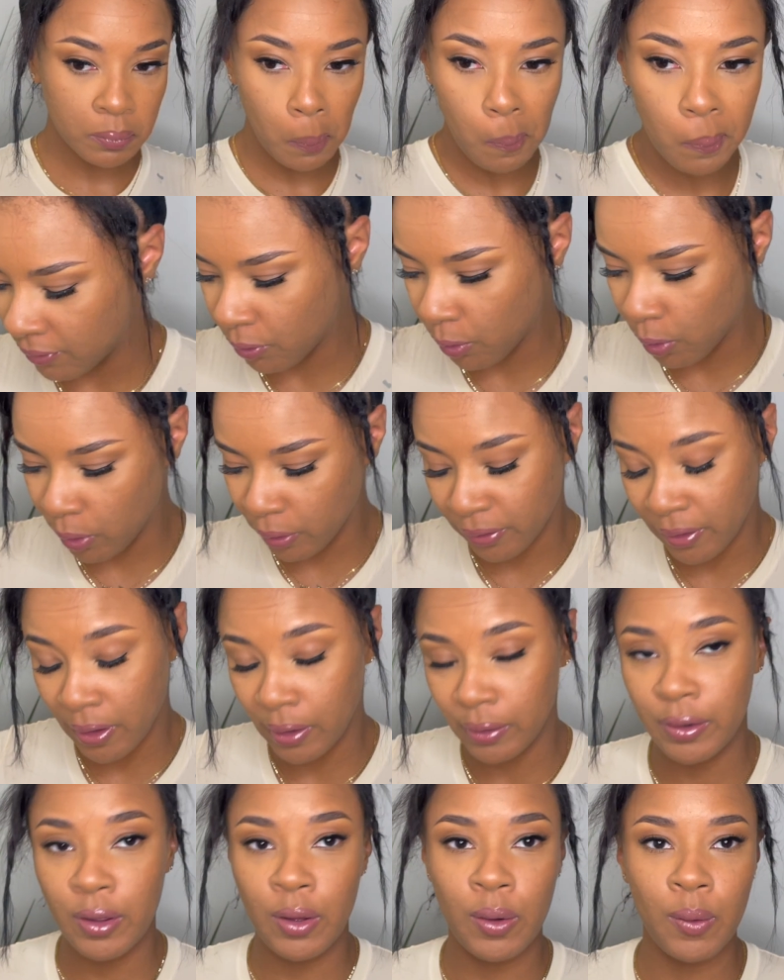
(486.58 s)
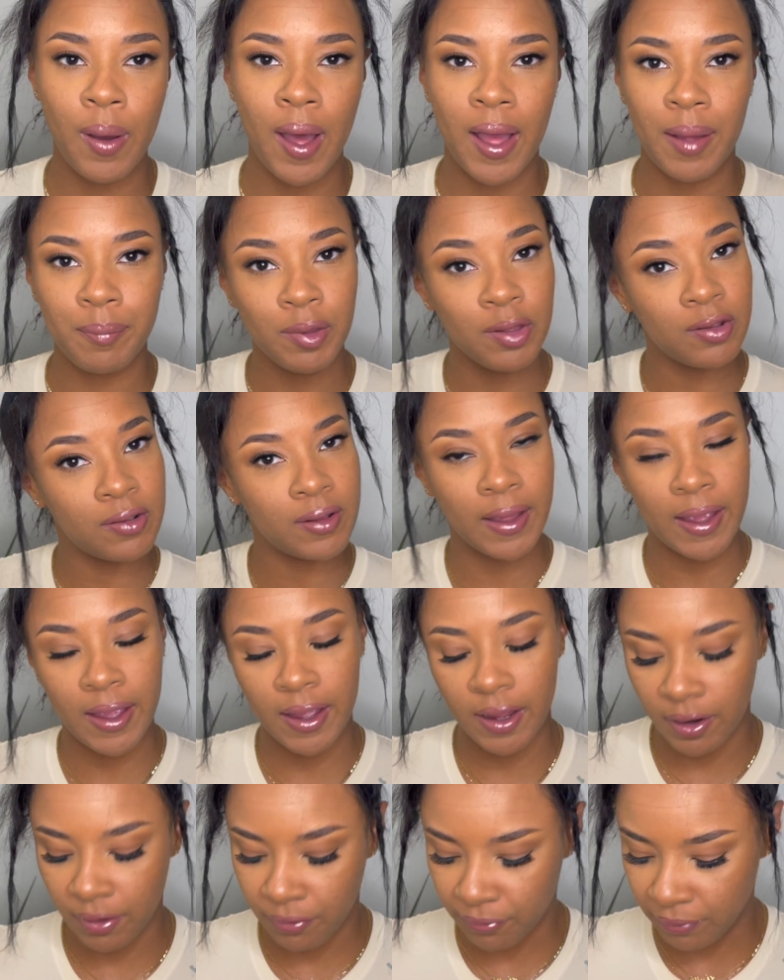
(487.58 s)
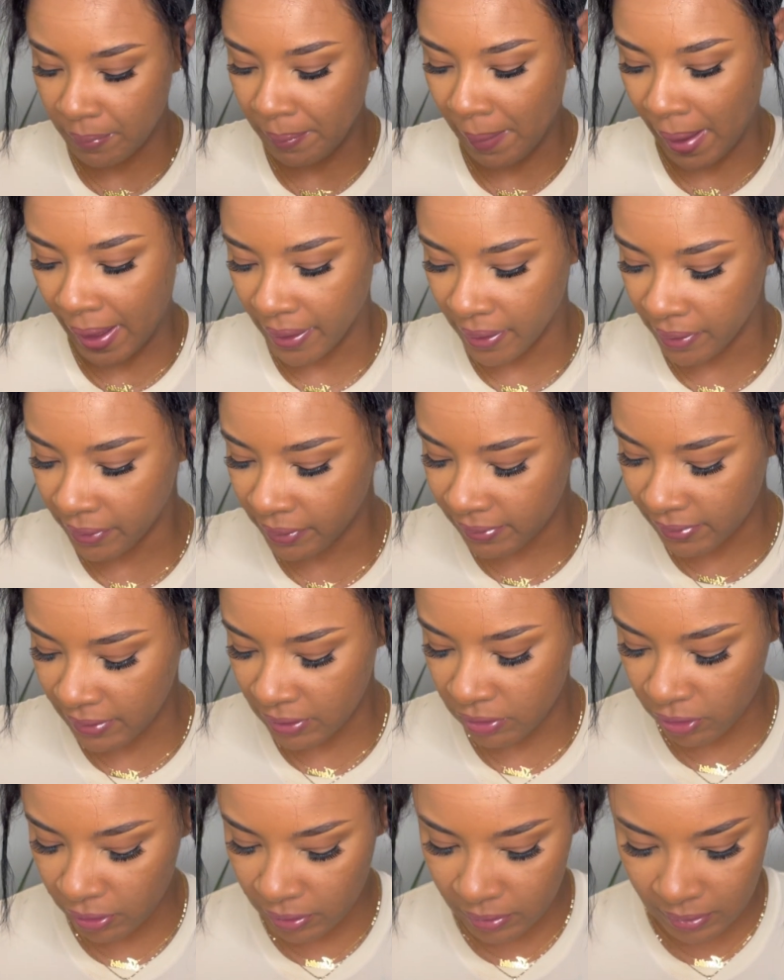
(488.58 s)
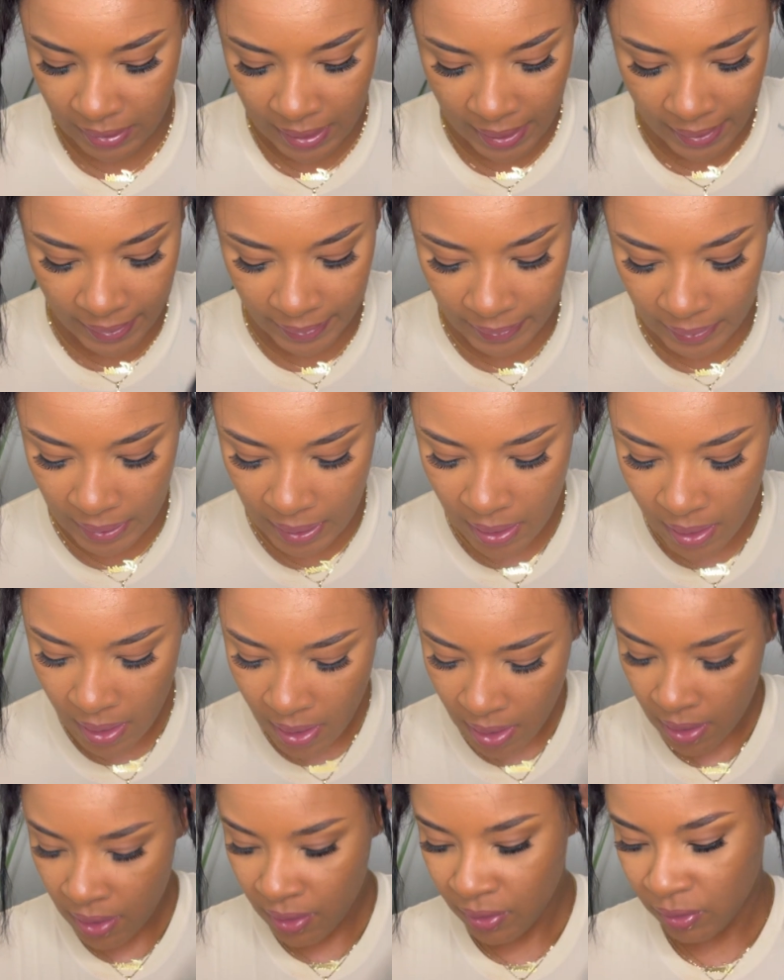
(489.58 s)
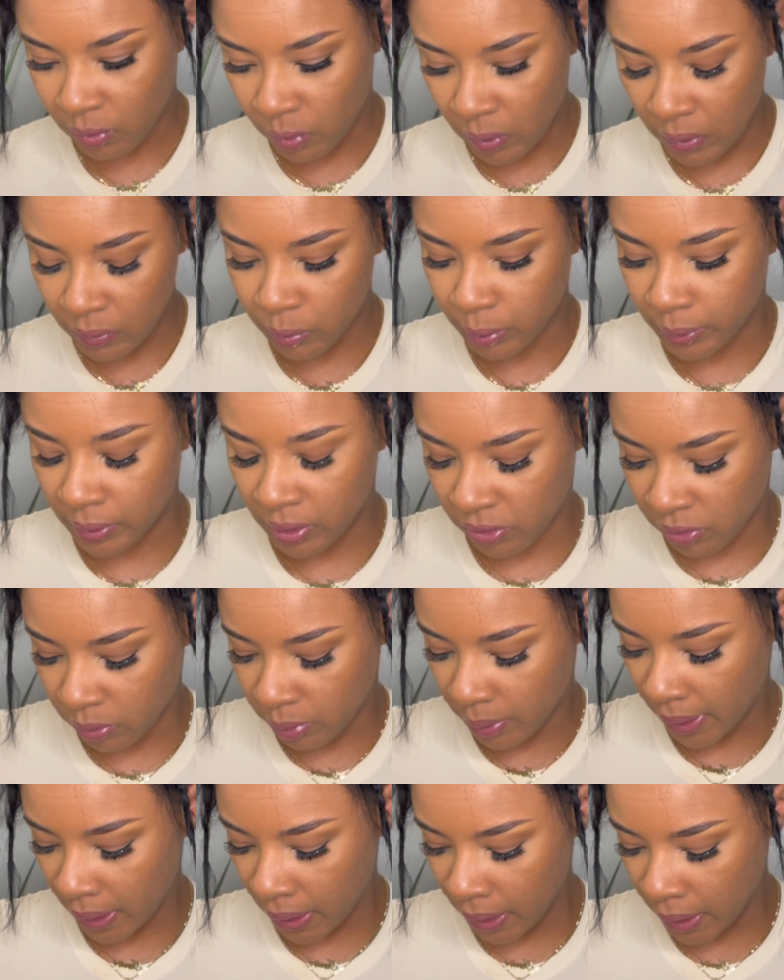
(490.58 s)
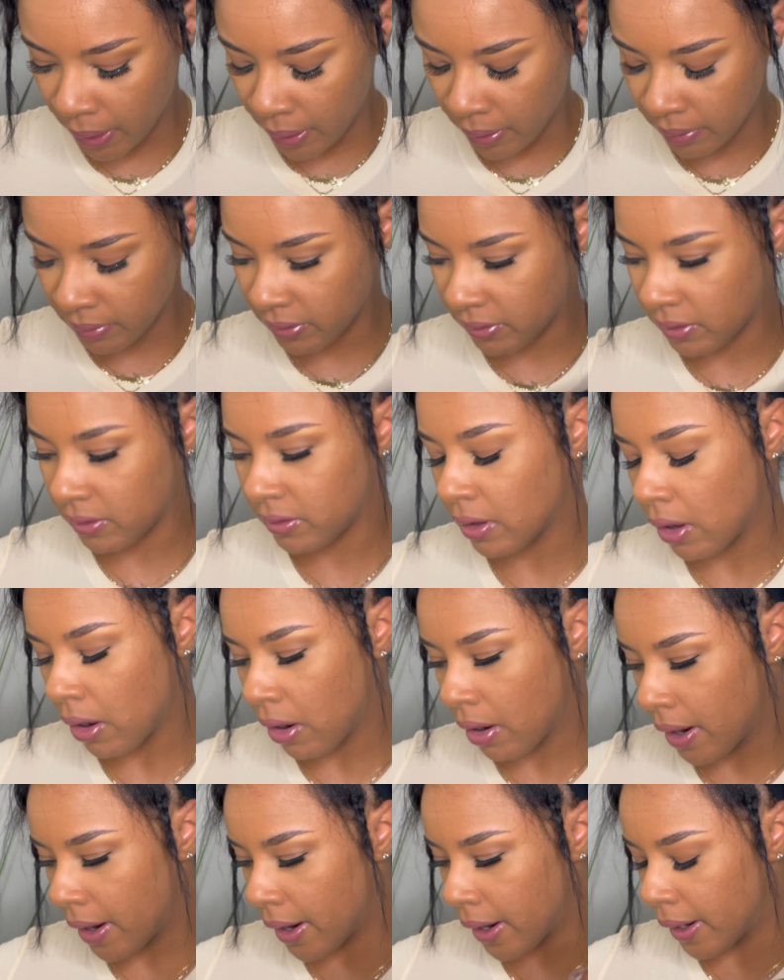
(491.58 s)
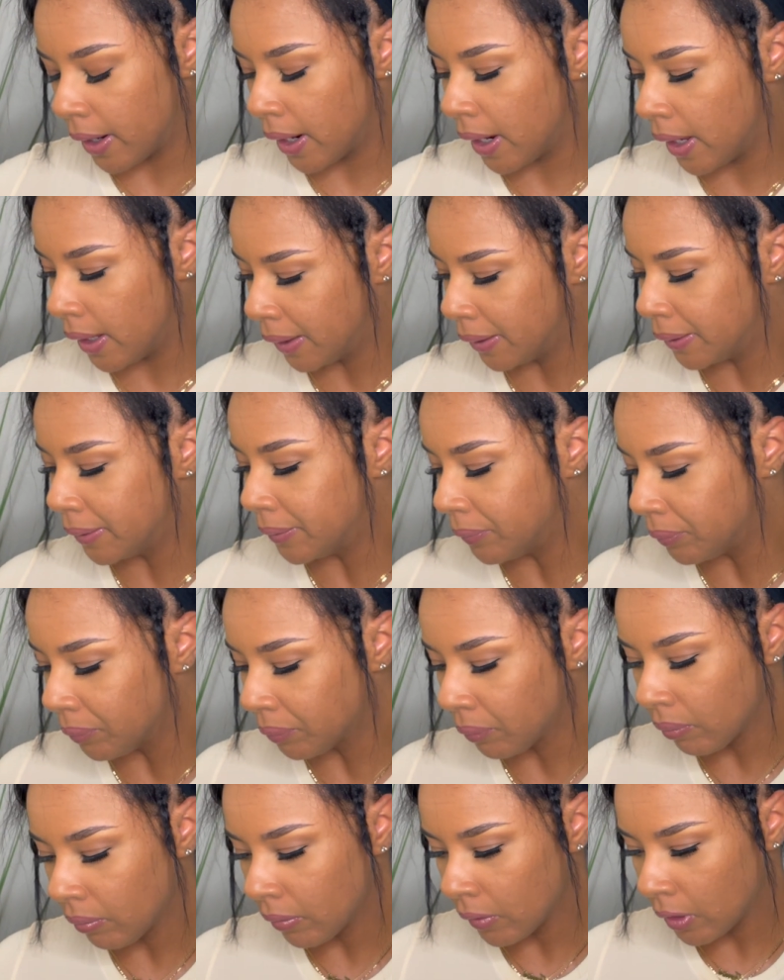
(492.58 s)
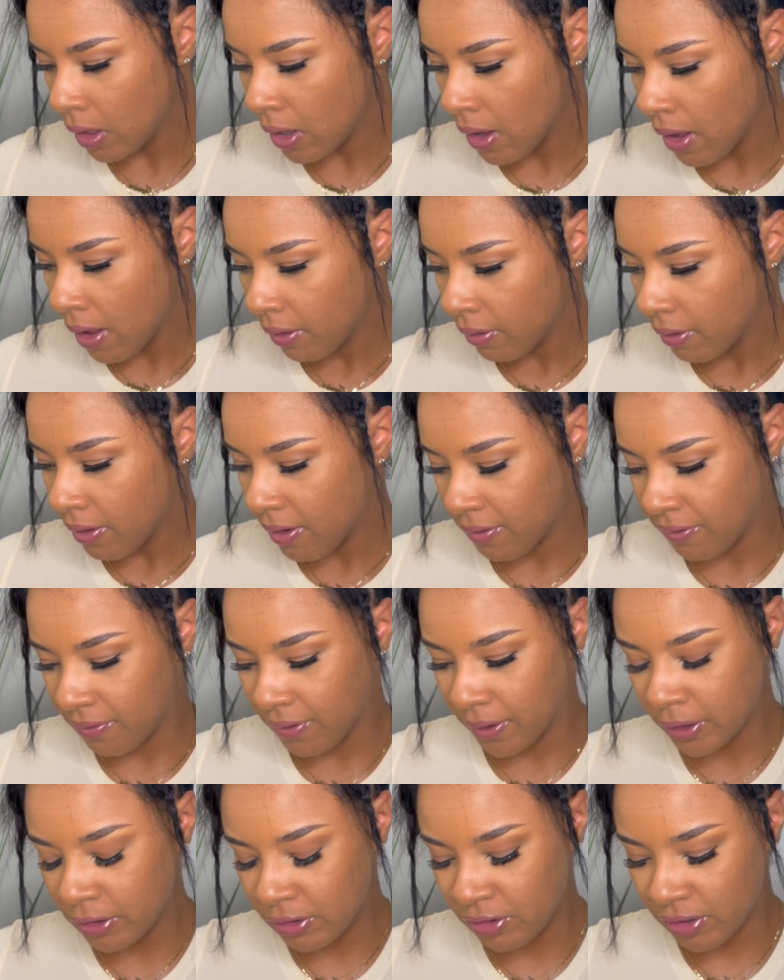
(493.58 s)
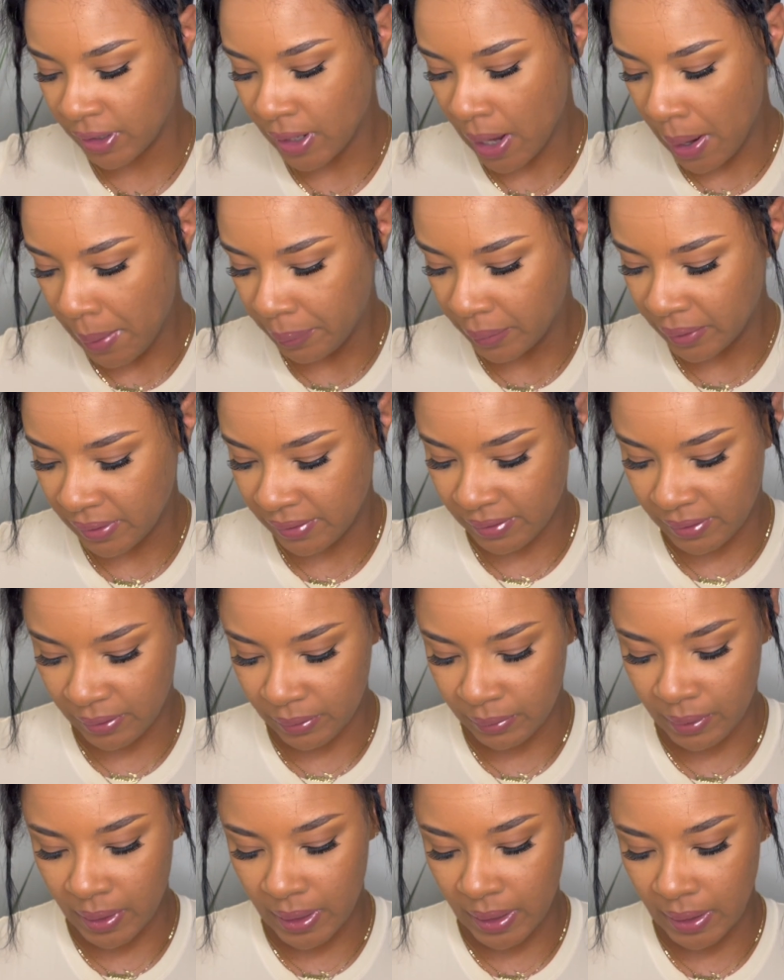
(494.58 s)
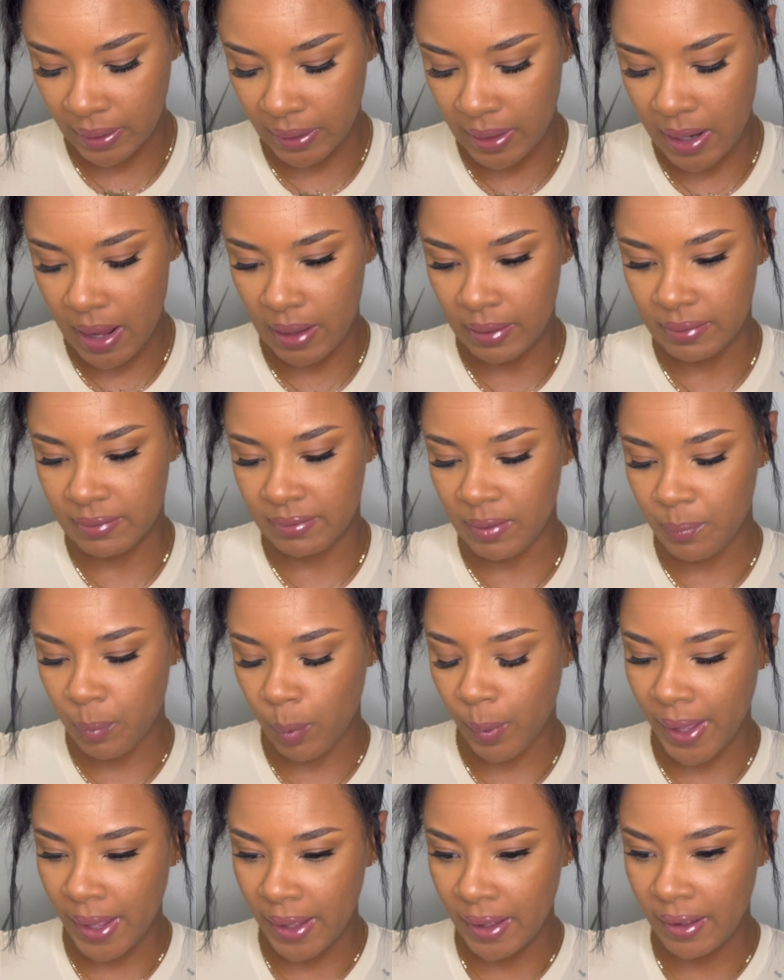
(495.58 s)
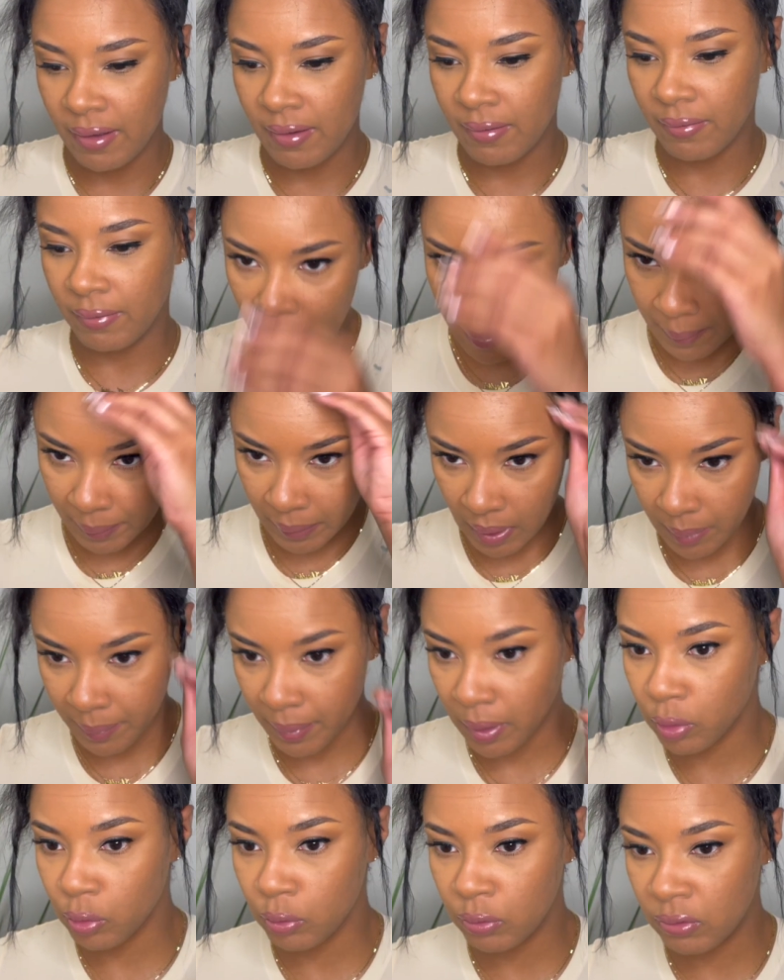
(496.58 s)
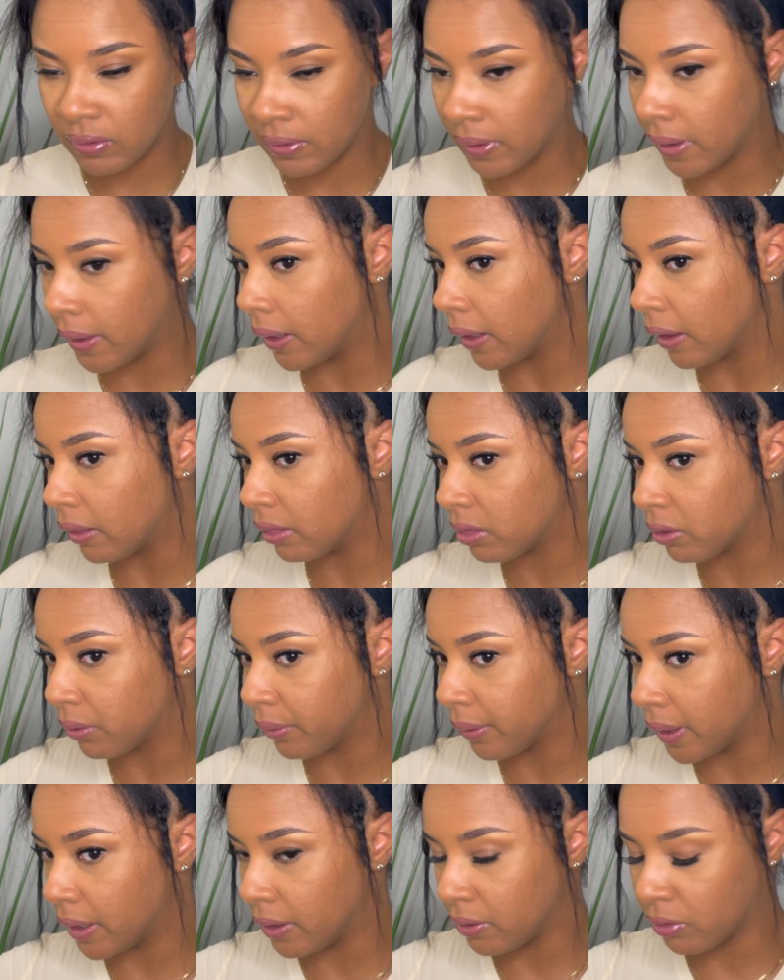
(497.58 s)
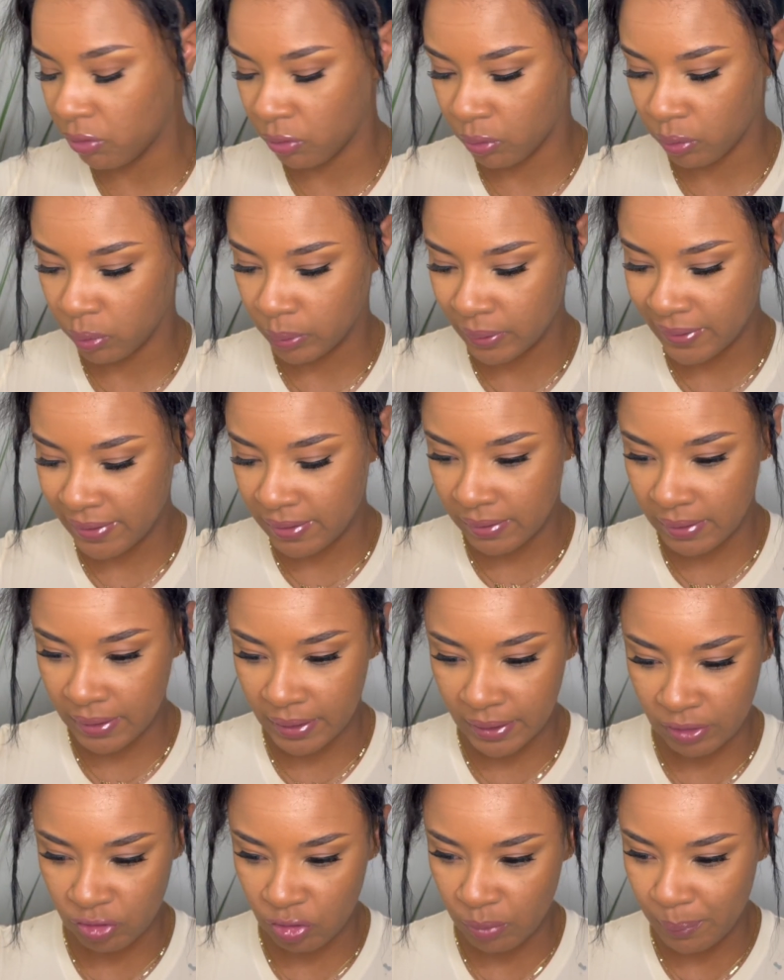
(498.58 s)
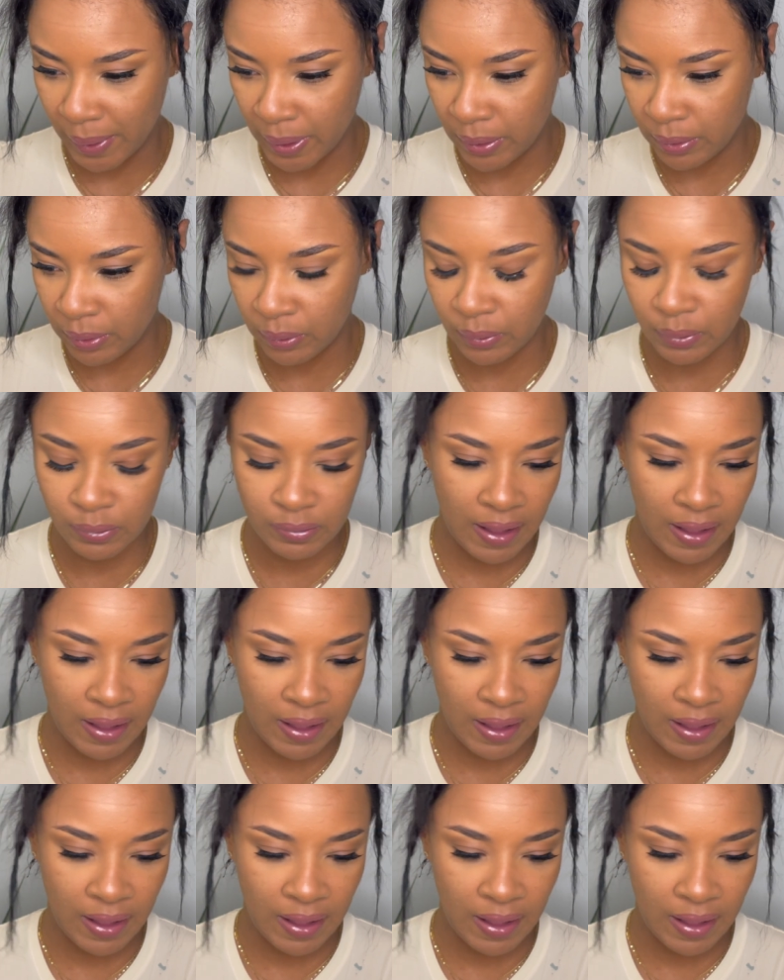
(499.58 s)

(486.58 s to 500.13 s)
Of course, y'all know I'm using hair from my hair extensions line, 1222 hair. This is our virgin Brazilian deep wave. I'm gonna be using 3 20-inch bundles.